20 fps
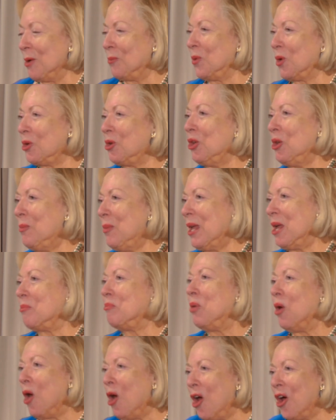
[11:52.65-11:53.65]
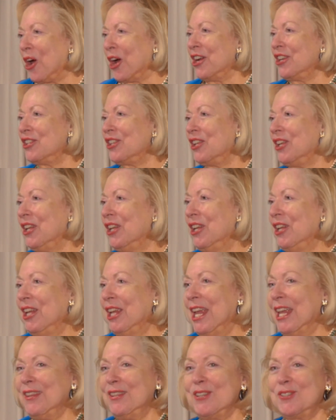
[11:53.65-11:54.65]
that we're going to be a part
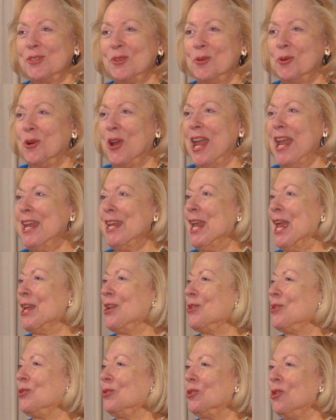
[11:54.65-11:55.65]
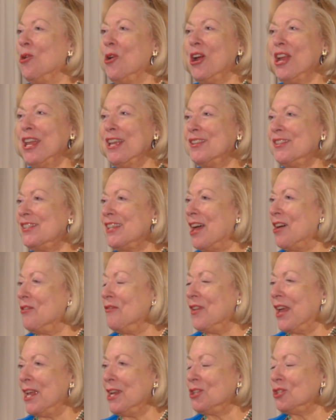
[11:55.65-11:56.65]
in this great and glorious
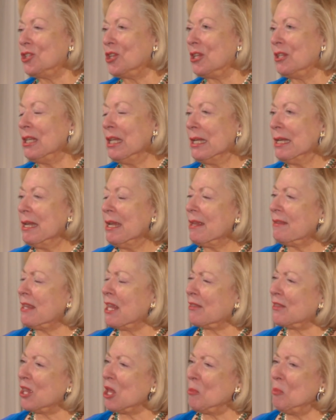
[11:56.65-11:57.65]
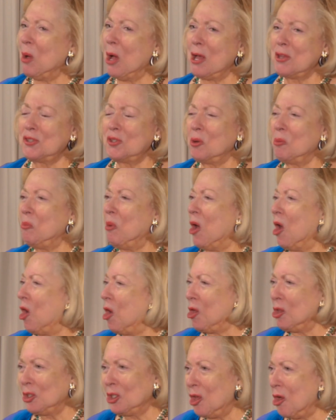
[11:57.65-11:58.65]
salvation that the Apostle
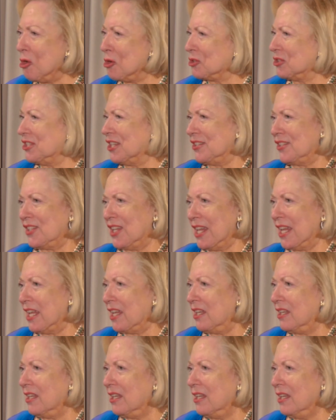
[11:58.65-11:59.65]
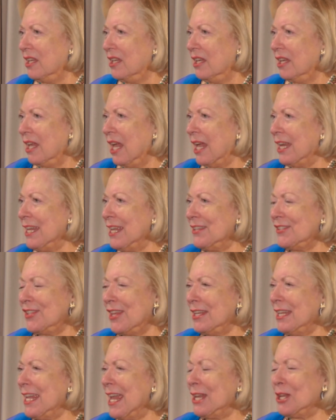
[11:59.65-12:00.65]
Paul longed to see. And he
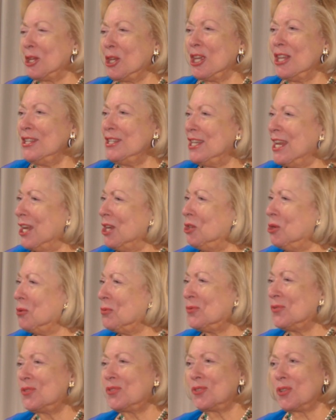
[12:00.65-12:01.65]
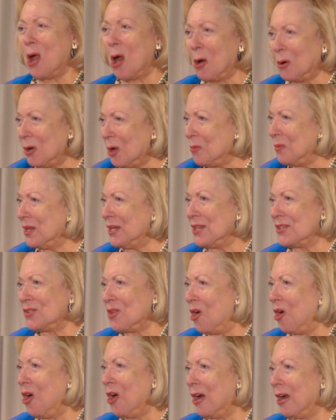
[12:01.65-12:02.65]
said had a continual sorrow in
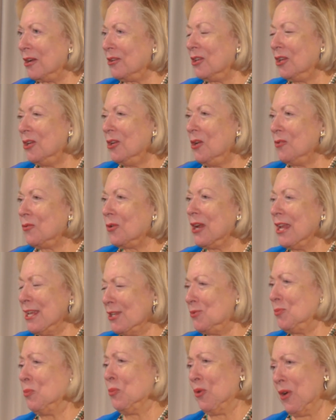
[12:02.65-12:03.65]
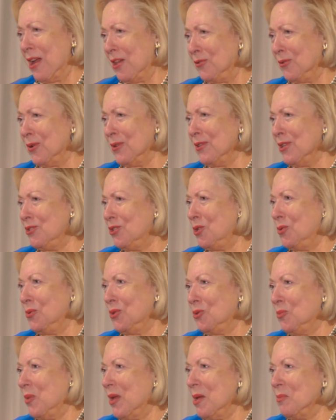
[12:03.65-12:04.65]
his heart for his brethren, the
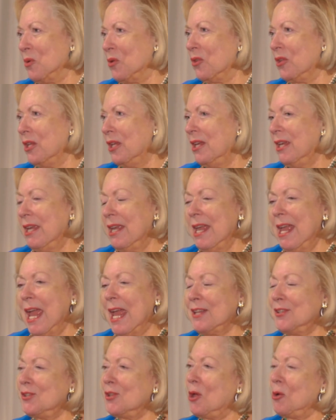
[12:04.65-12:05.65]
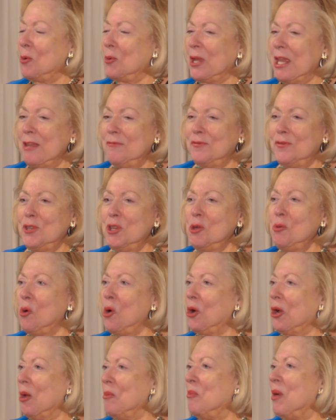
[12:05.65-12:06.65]
Jewish people. And so if
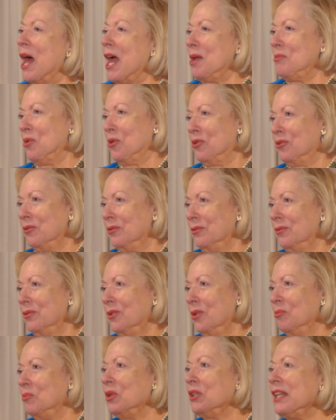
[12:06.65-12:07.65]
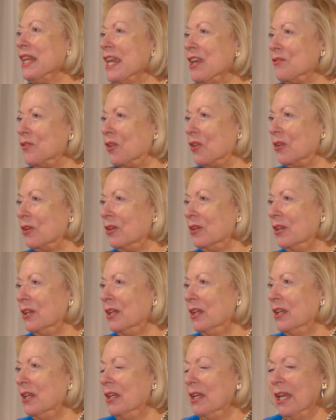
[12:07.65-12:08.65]
you are a Bible believer,
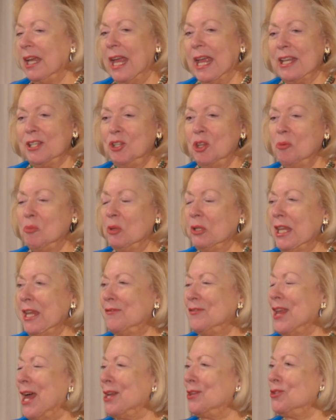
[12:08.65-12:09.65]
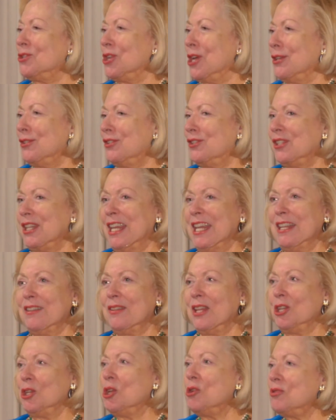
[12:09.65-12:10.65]
and you believe not just
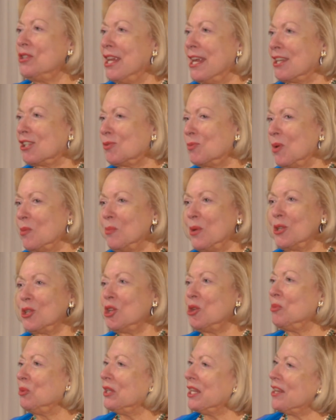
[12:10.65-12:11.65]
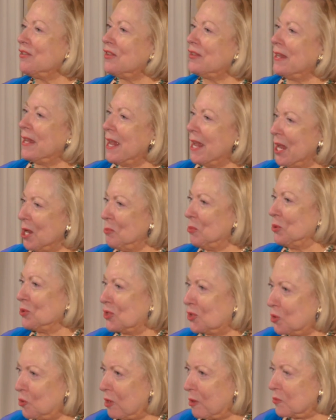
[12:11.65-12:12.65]
in the New Testament, but you believe in the
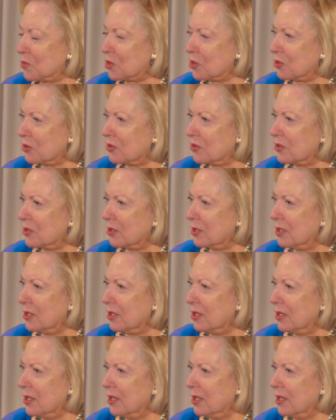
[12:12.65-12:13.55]
Hebrew Scriptures,